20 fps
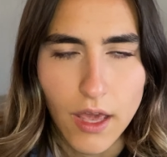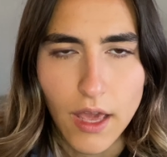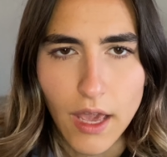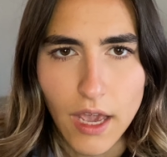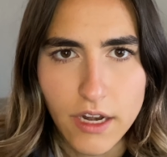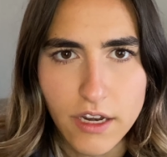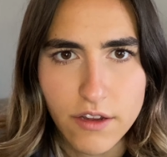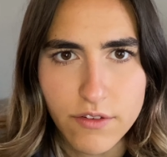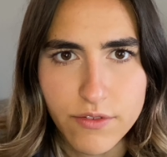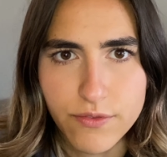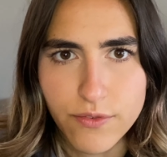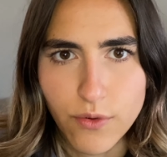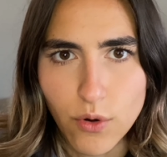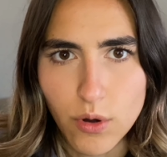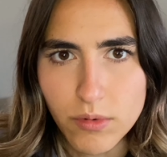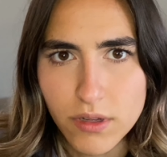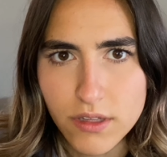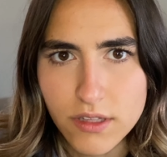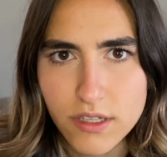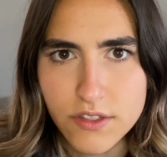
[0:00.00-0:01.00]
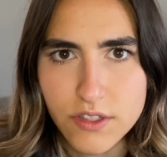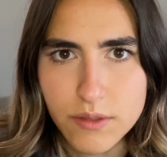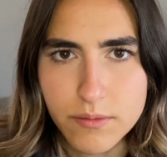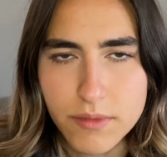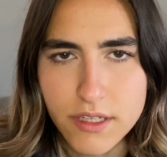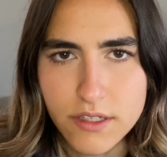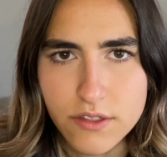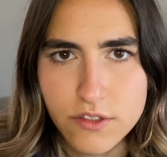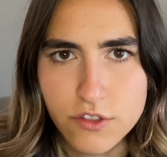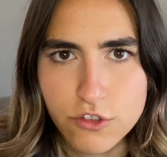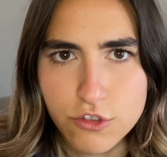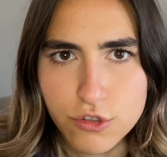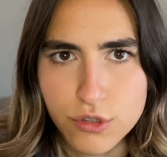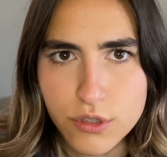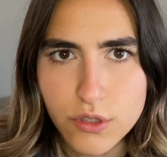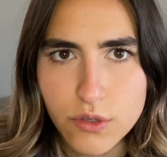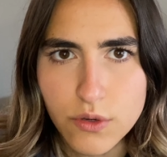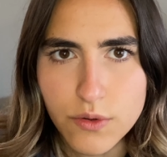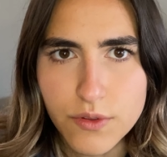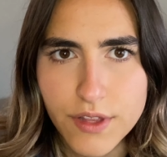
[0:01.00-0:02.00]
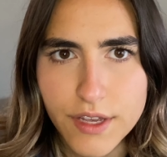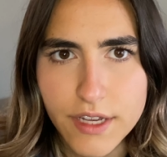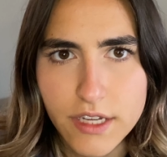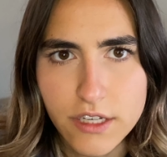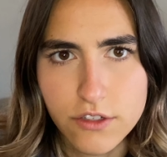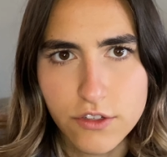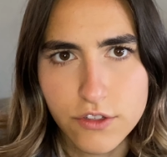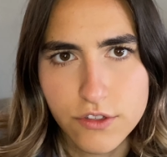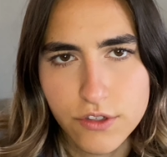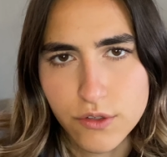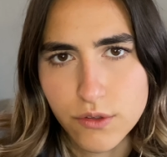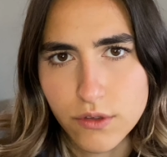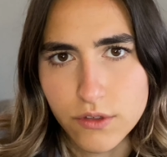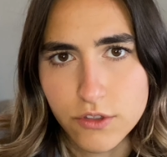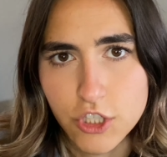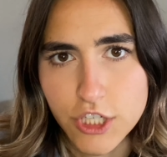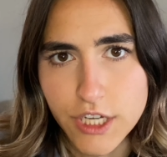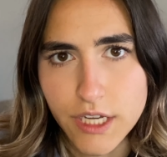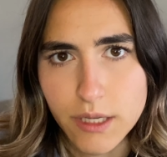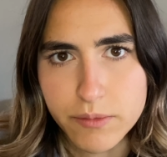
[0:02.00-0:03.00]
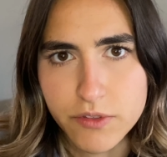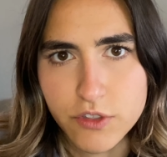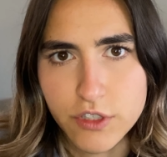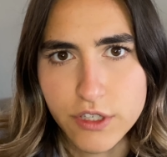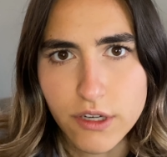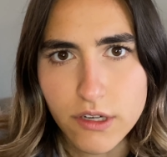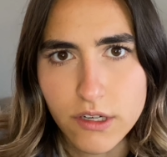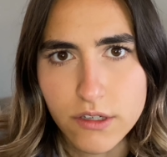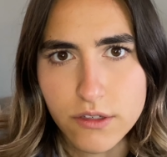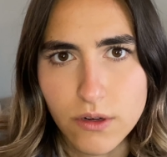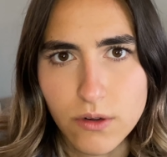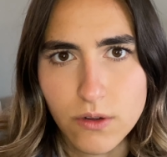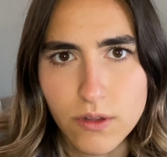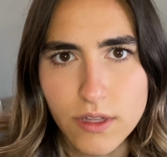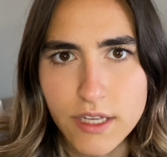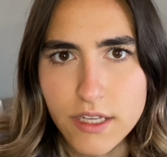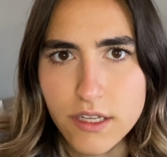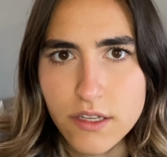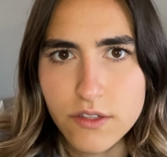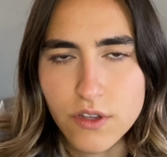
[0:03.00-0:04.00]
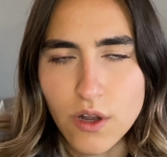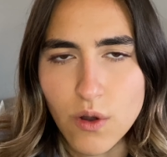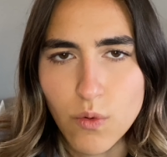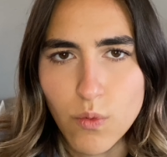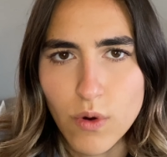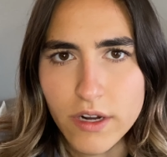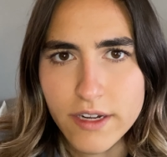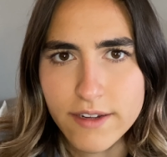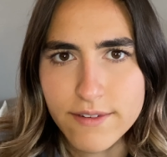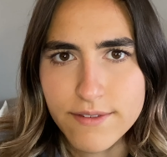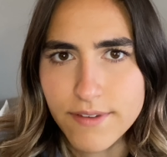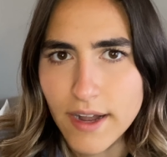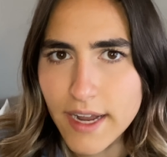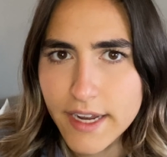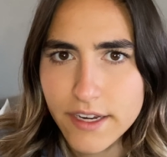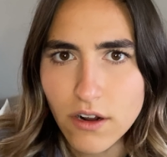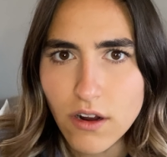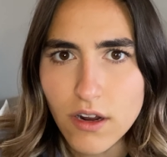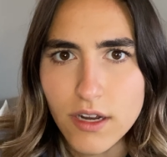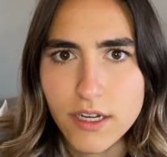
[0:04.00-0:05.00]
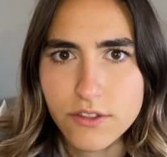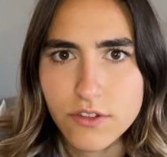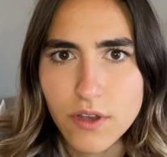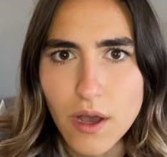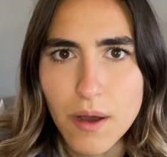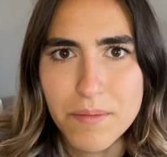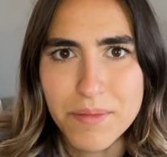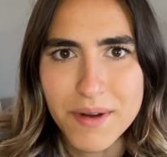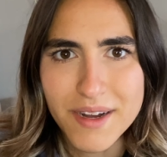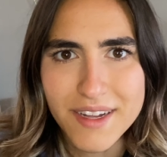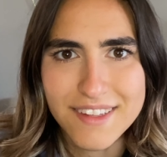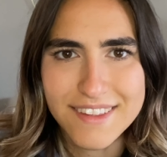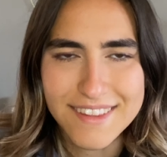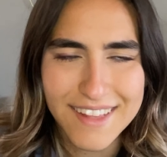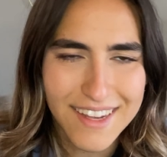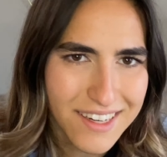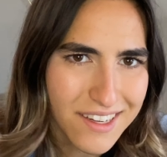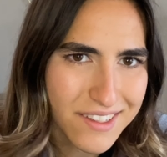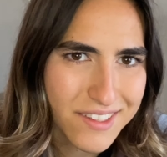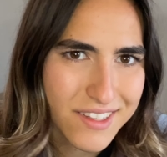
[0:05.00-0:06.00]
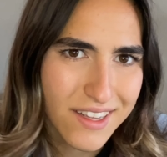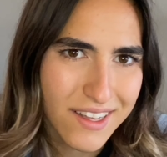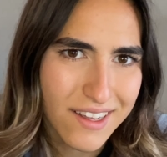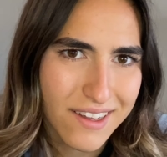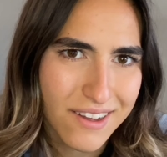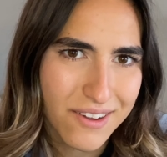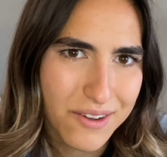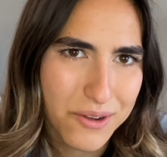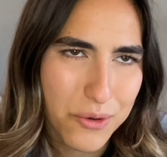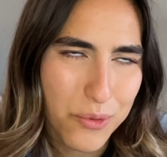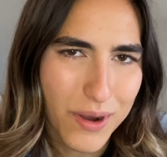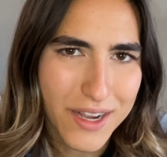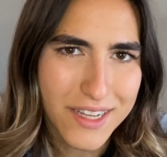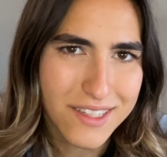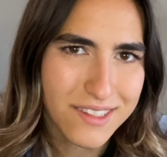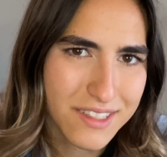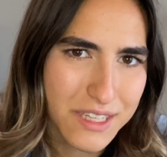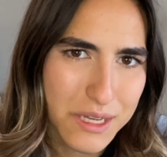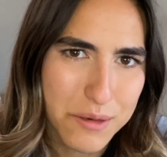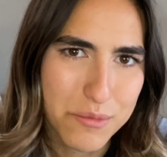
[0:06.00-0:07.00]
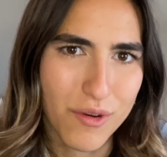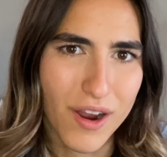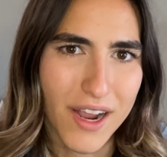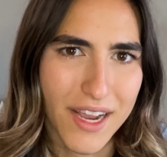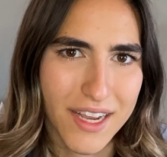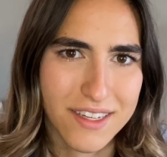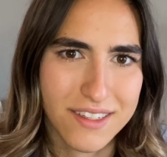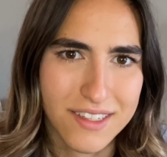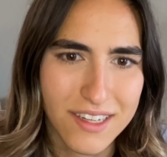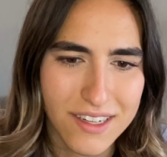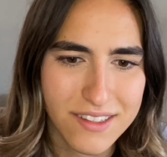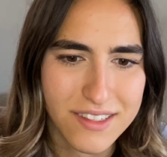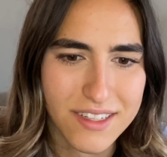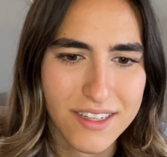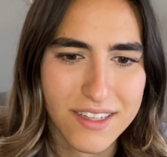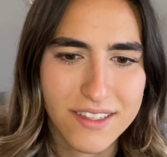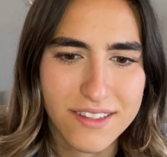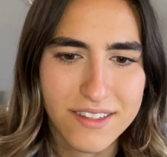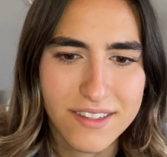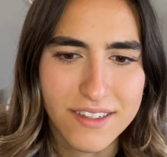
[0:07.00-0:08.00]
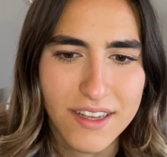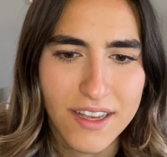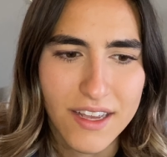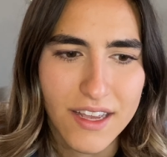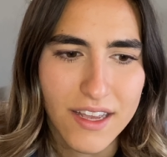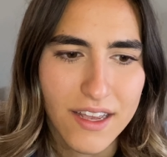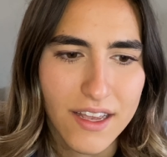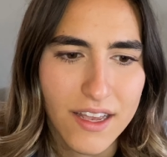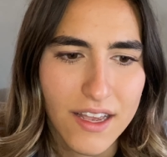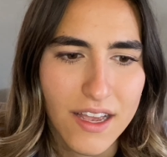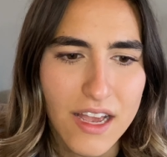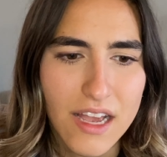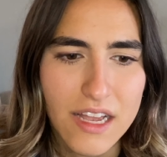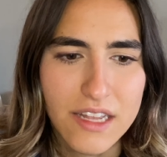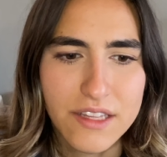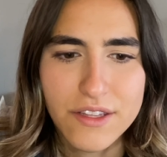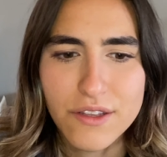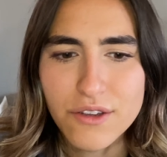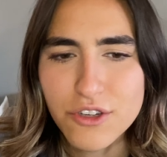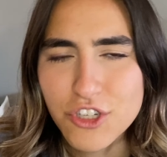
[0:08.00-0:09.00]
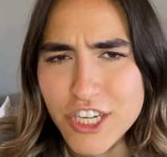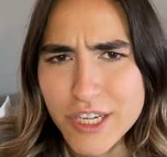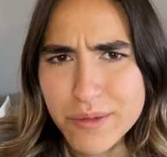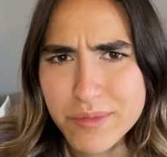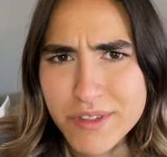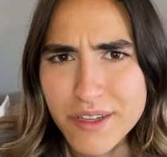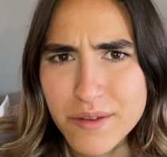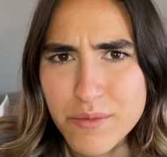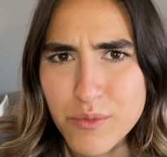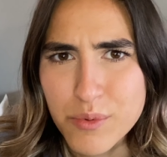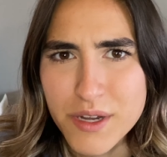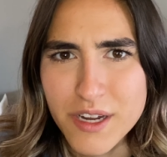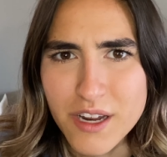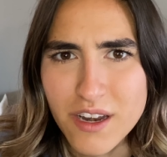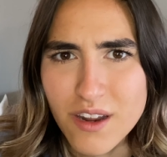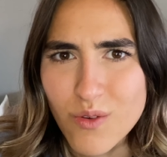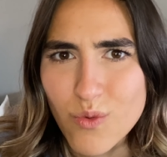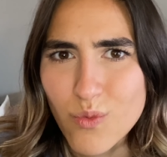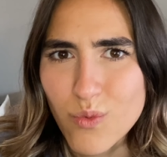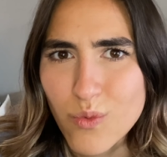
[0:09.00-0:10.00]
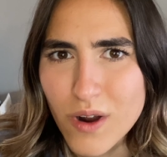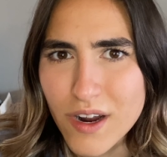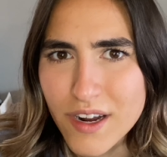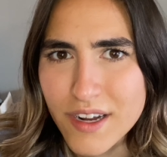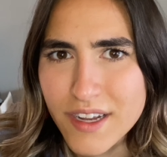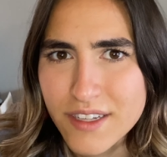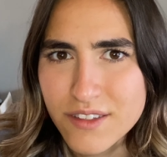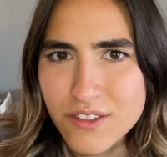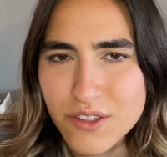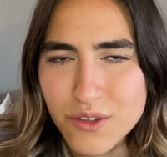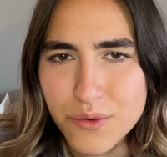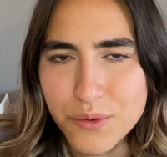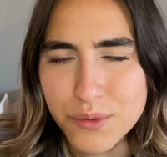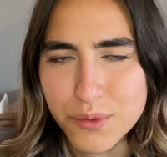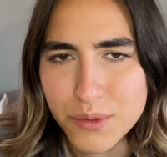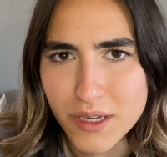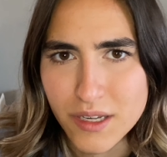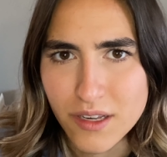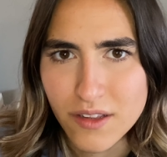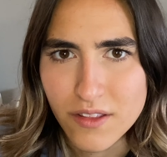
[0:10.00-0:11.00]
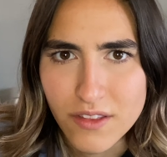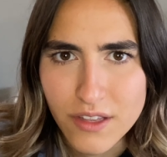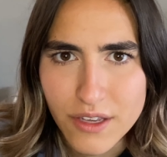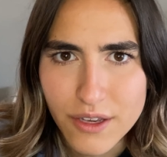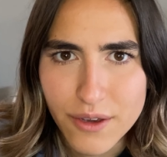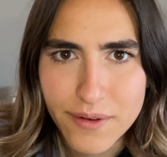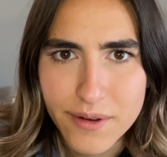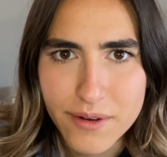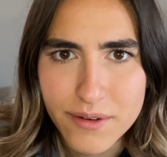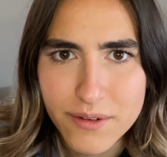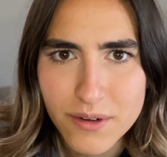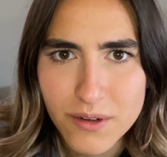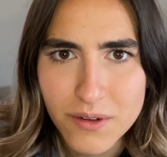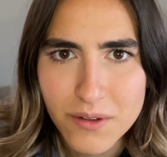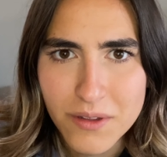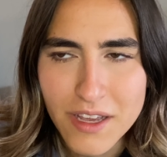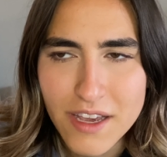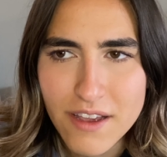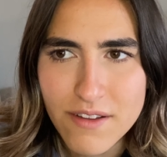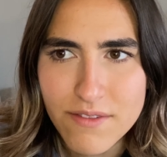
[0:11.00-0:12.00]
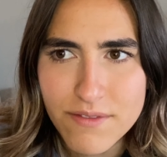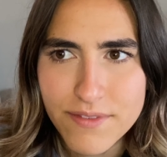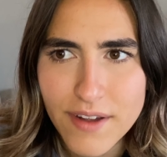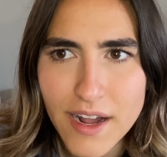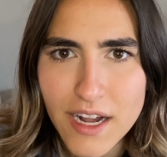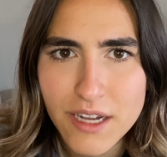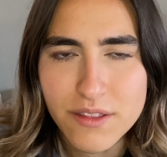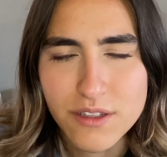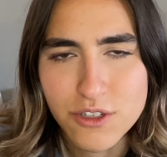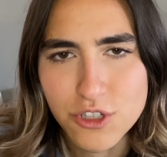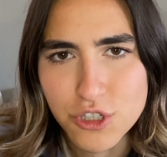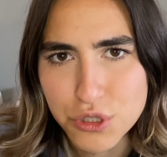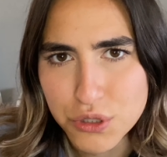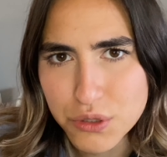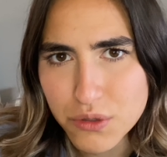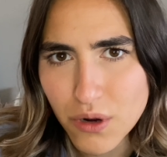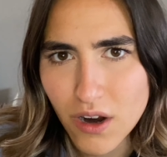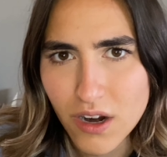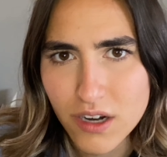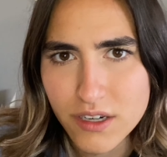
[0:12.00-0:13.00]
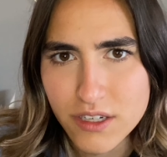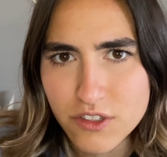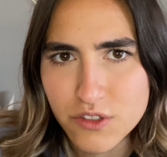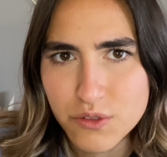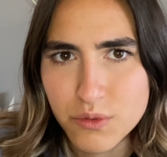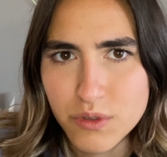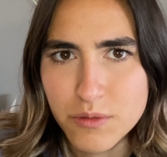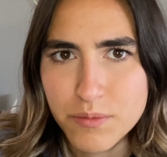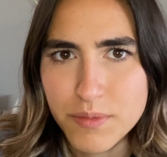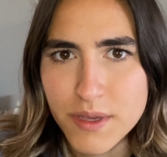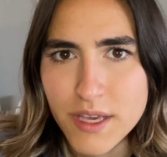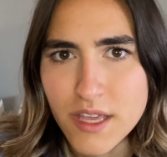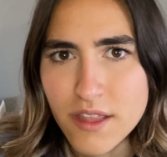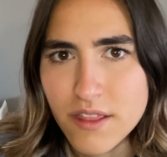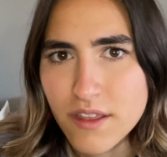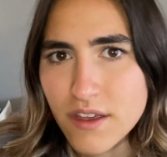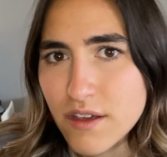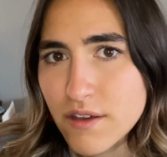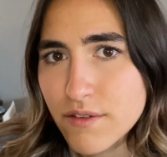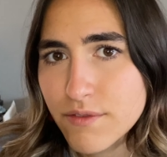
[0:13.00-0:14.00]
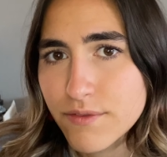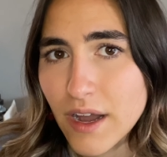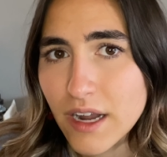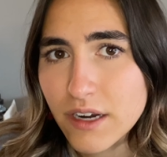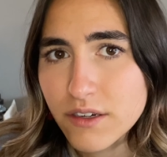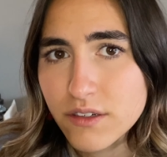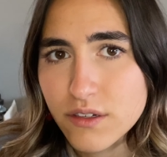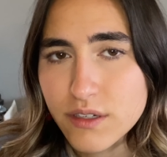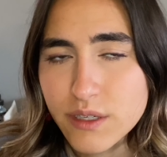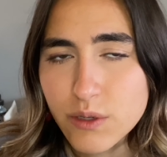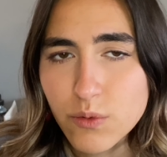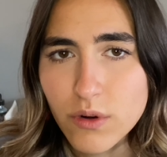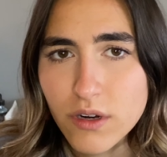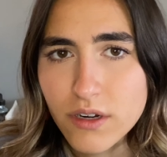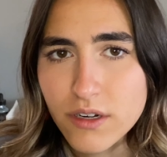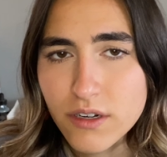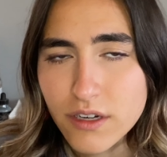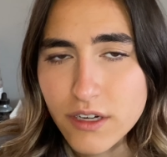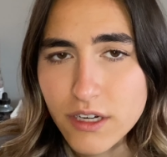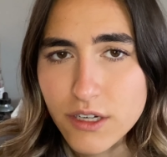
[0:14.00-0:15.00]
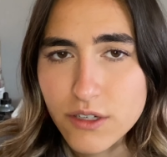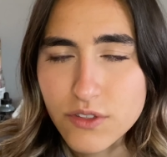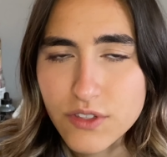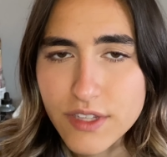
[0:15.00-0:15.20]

And if formalism is true, then Duchamp's urinal is a work of fine art. But that doesn't quite seem right, does it? Duchamp didn't put any work into creating the urinal. In fact, the true artist would be the factory workers